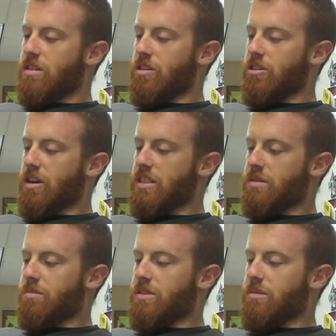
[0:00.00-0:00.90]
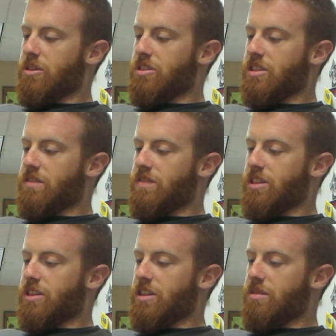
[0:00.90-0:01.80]
Although it has some other stuff in
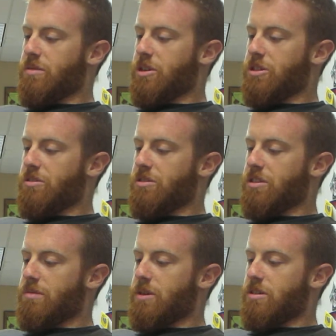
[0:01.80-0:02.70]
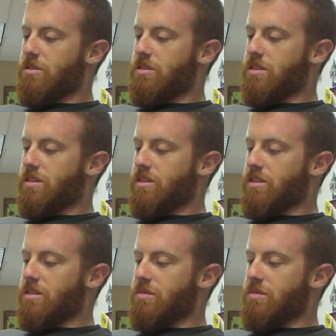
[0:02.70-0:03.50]
here that I'm not too sure about either.